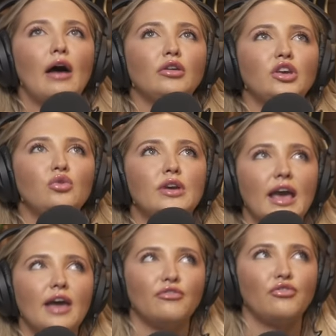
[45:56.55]
How do
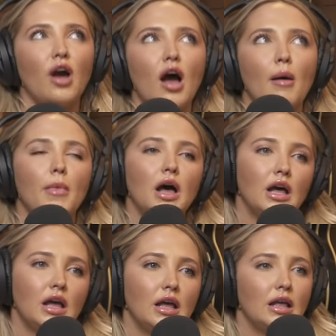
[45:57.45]
you get
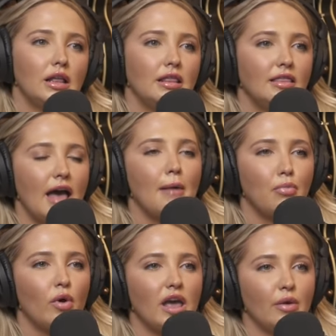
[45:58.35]
from
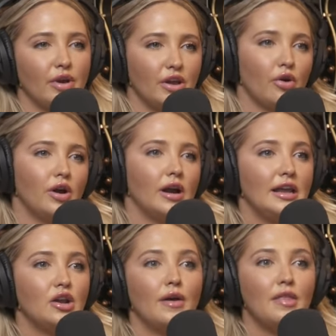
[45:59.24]
that point where
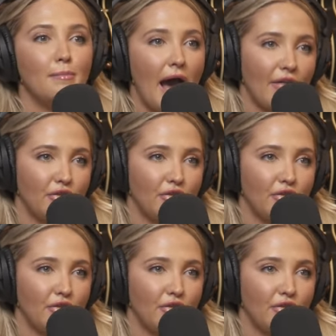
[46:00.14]
you're, you know, in the